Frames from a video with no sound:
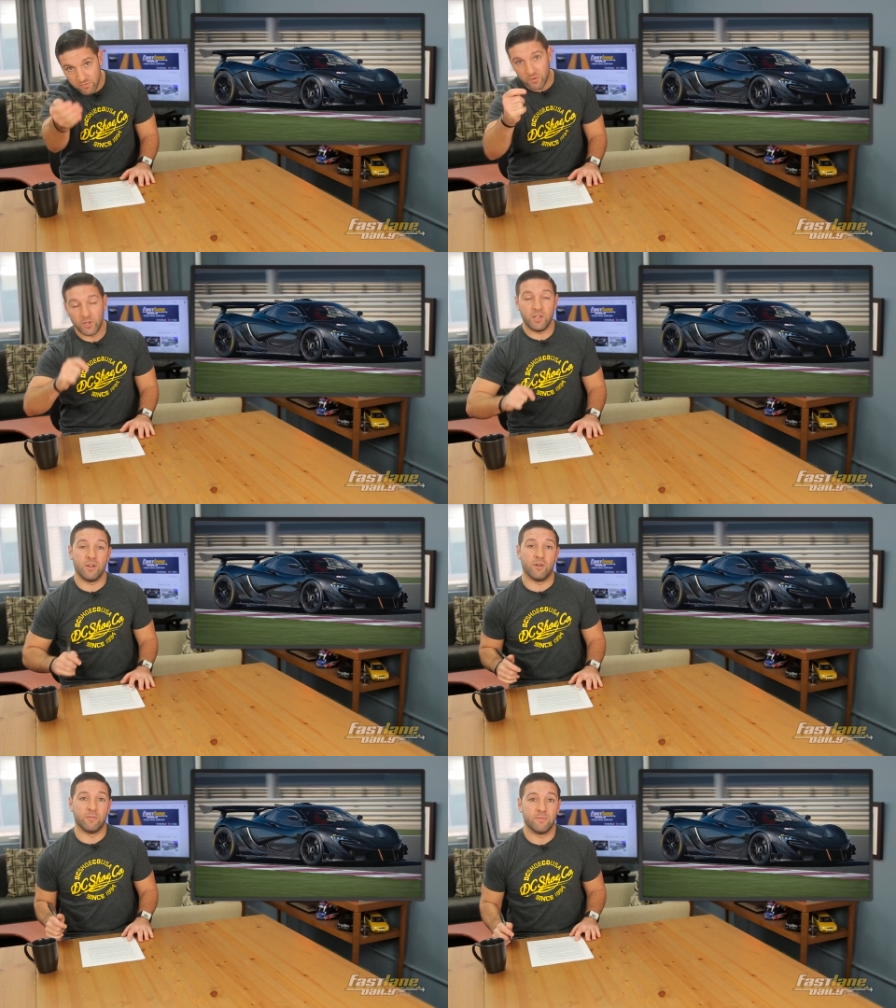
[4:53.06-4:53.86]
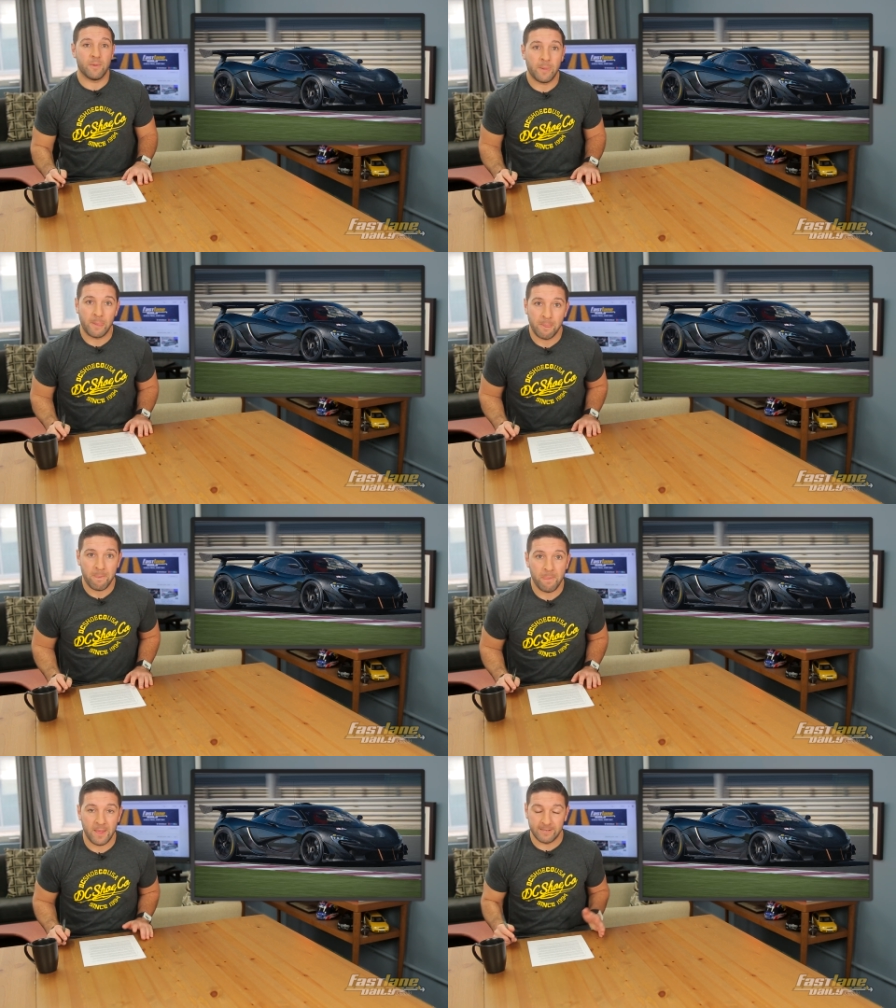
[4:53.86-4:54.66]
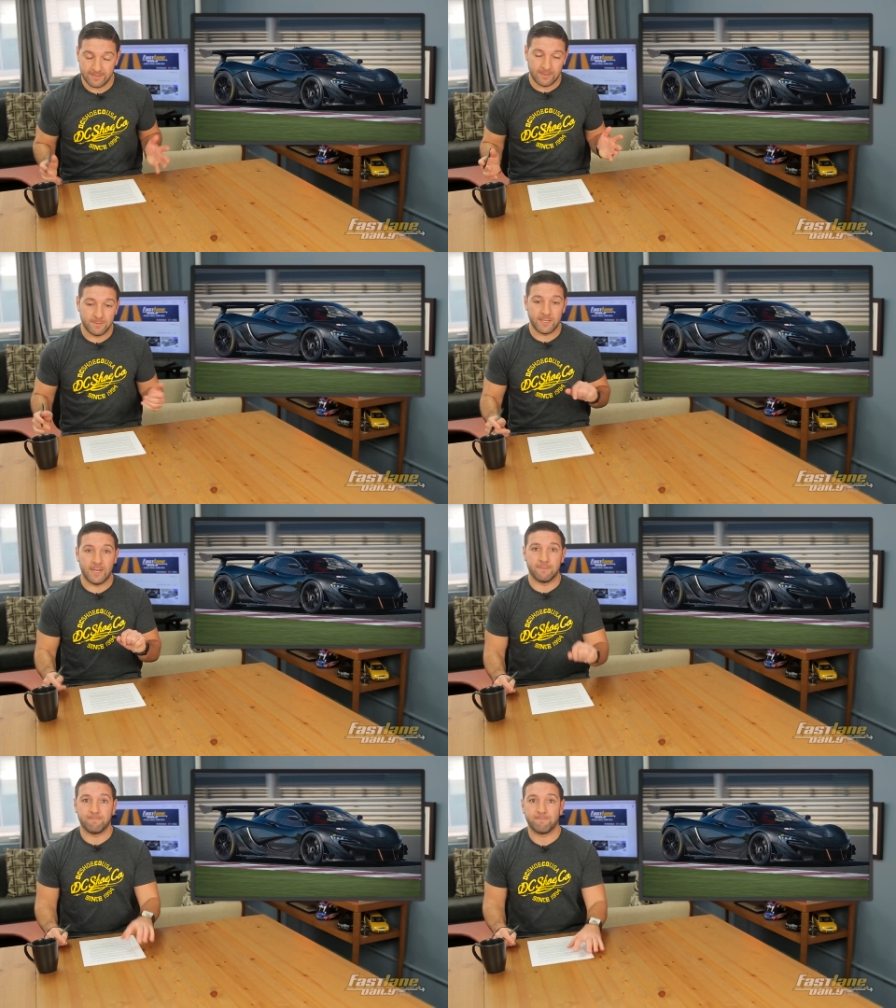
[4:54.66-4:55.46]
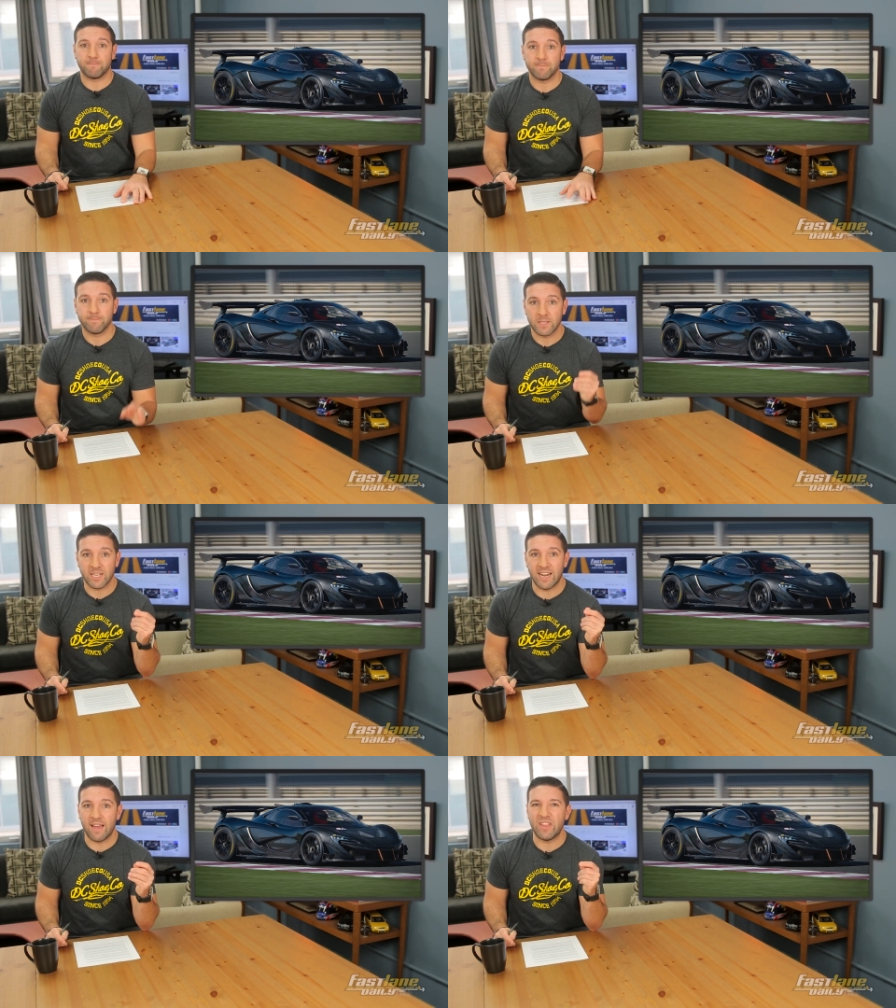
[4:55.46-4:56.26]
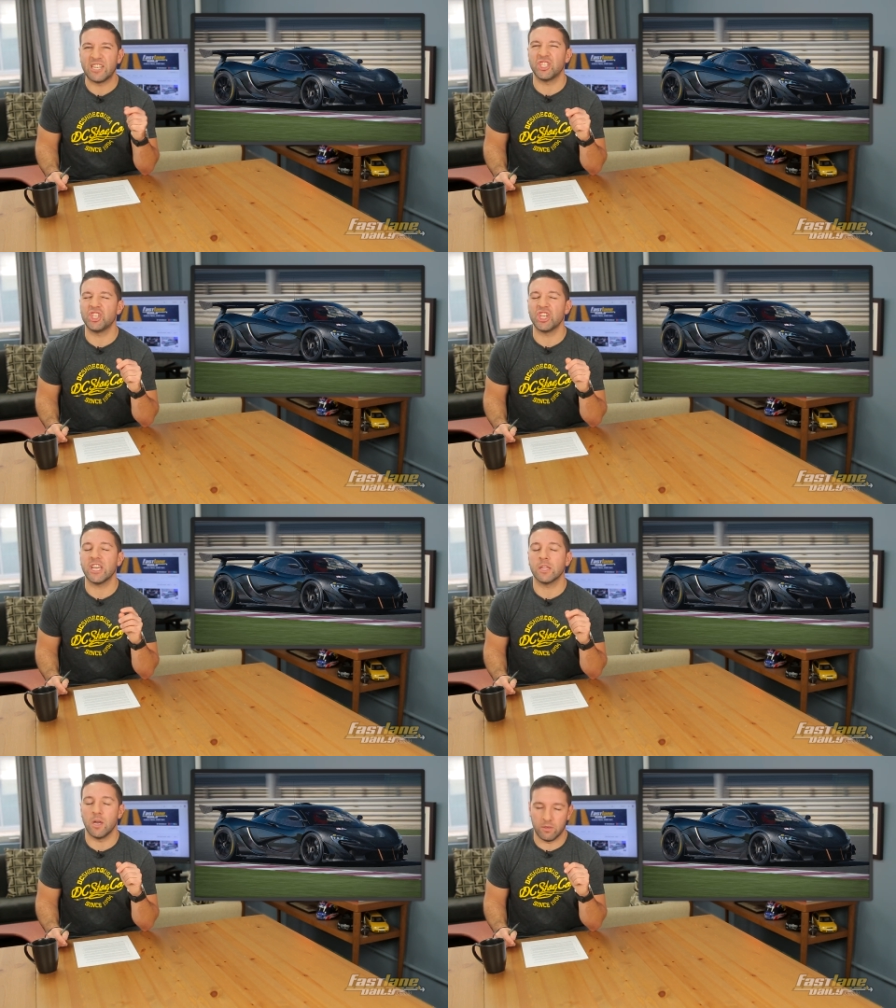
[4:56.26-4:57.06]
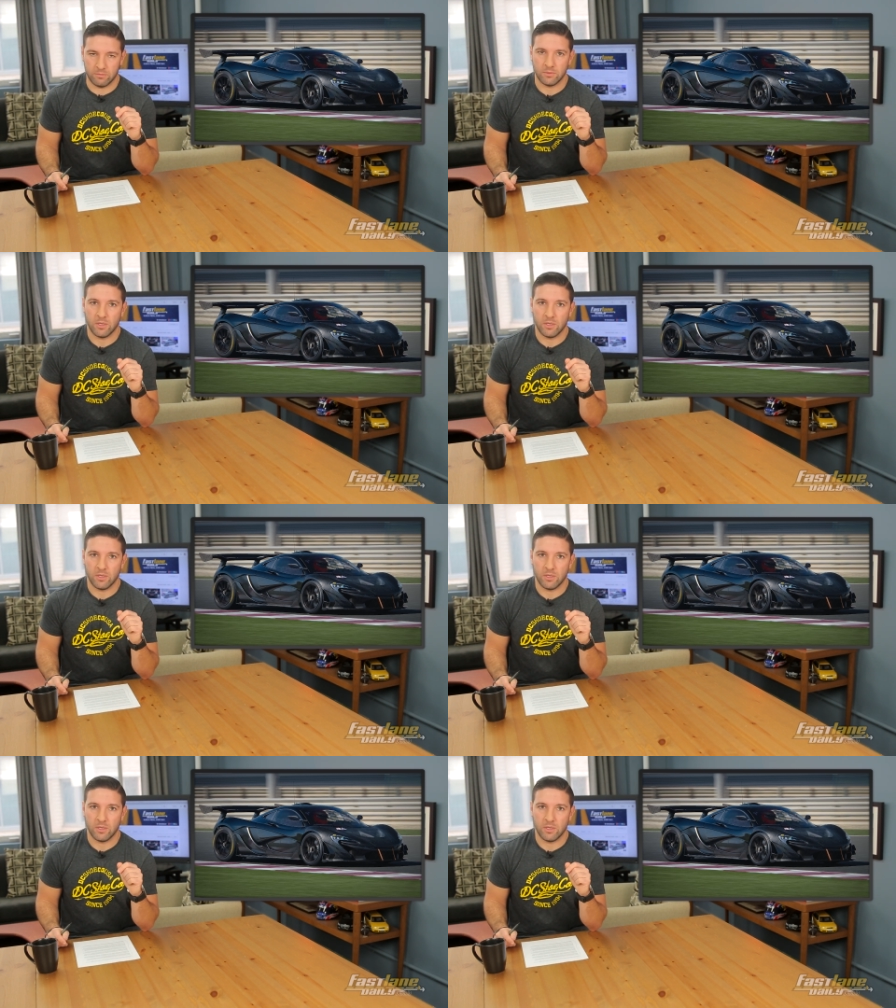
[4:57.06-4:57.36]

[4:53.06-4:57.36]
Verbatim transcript: for you. That's all I'm saying. Gotta have that cha-ching though.